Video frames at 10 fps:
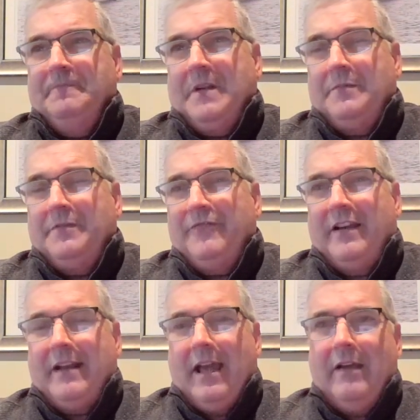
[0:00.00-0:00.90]
come to
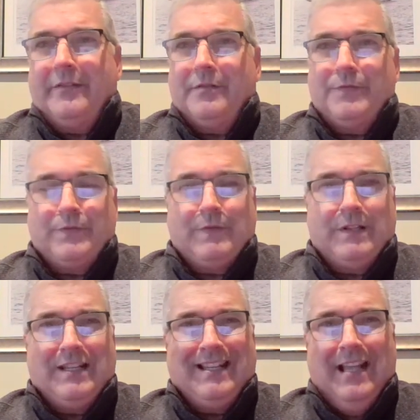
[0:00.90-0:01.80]
find out, there was
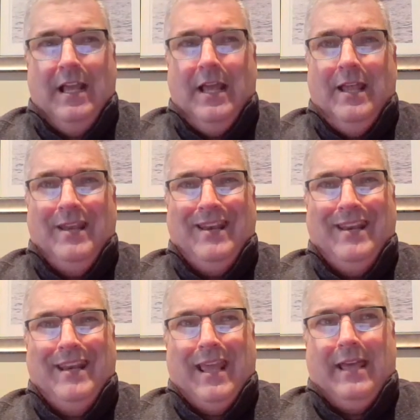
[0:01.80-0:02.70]
really
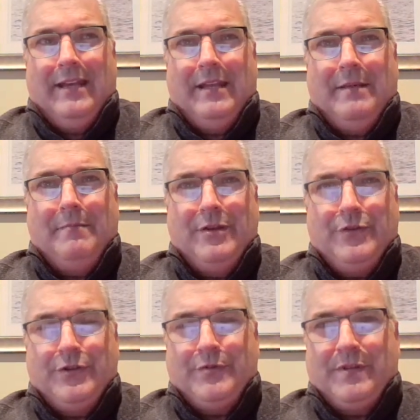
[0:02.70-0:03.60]
not a
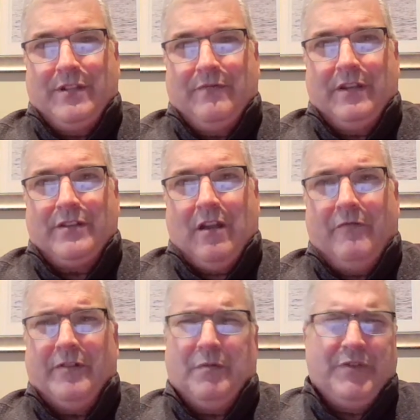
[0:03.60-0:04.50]
mission-specific
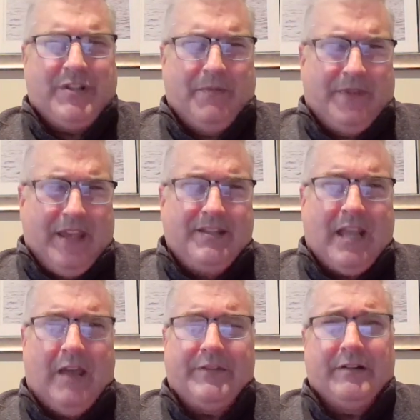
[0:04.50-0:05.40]
software. There were some things
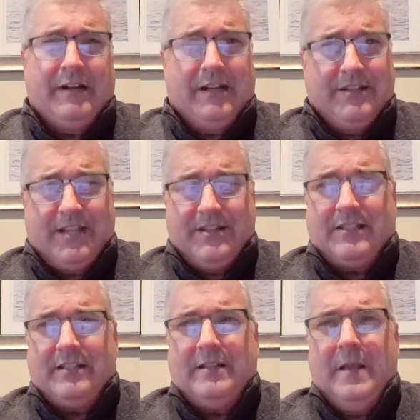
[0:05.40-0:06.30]
out there that
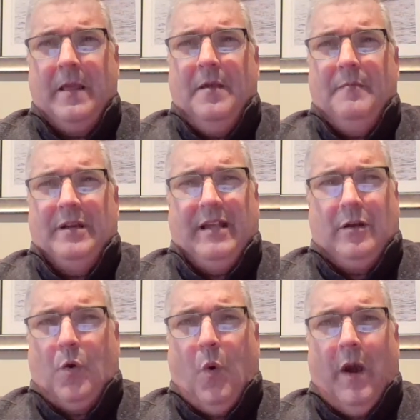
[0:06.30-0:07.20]
existed, but
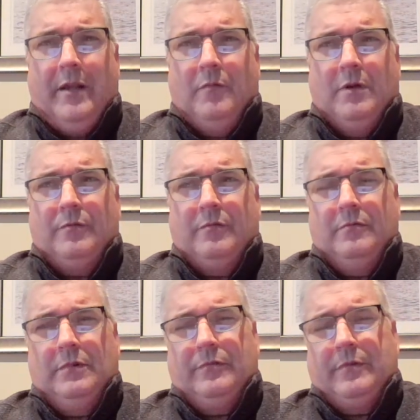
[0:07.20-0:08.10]
not quite what,
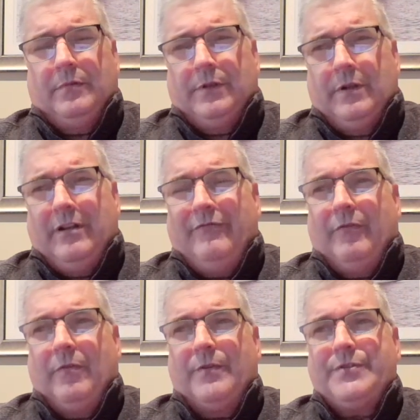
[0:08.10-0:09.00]
what we were looking
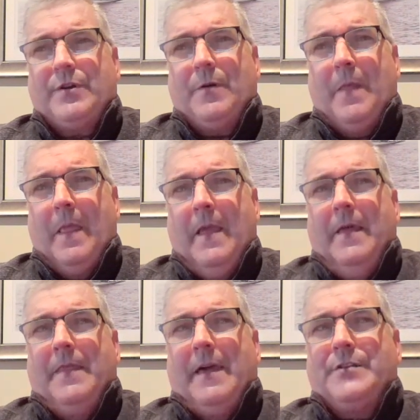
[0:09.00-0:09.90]
for. So
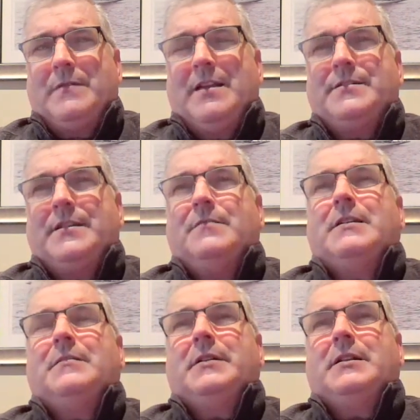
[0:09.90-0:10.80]
that's when I said,
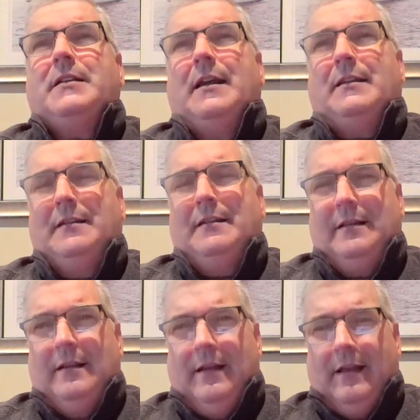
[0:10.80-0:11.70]
wait a minute, I,
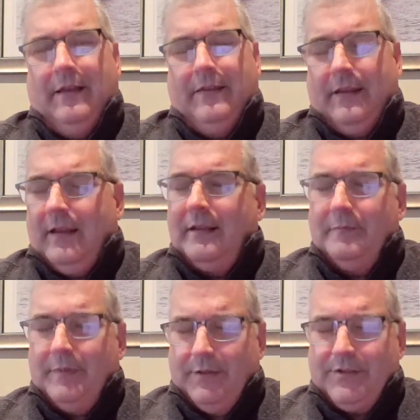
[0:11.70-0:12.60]
uh, I think I
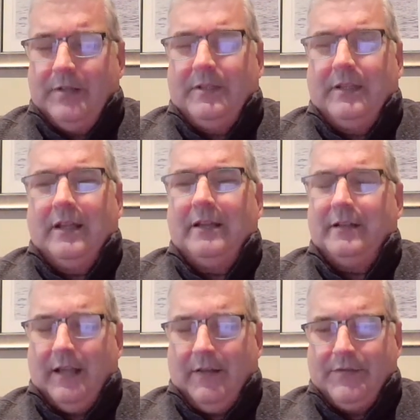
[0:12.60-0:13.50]
can build something. I
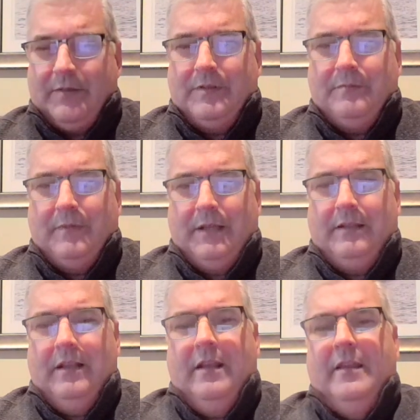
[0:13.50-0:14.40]
can have something made
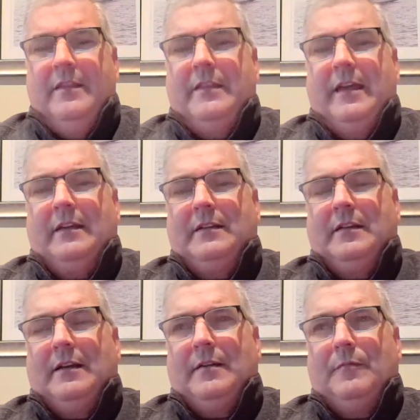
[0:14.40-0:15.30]
that
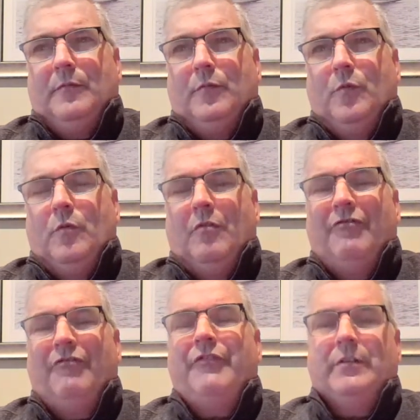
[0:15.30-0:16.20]
um, will
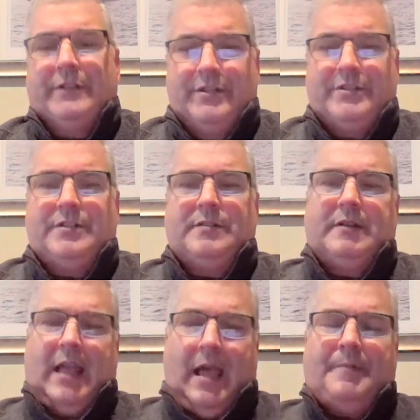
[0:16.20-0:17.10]
fill this
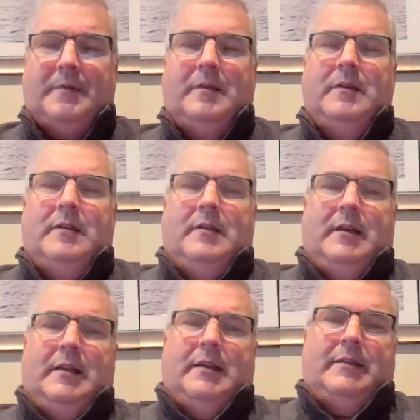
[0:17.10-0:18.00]
gap.
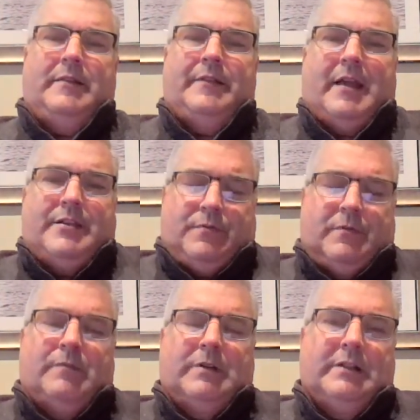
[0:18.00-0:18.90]
And that's
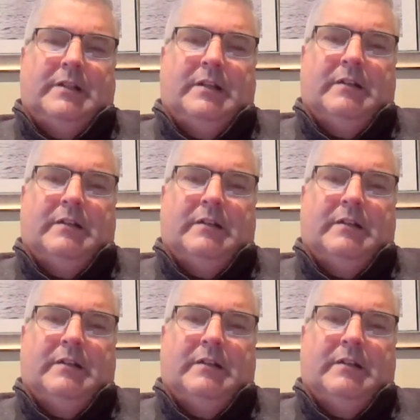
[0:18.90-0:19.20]
where really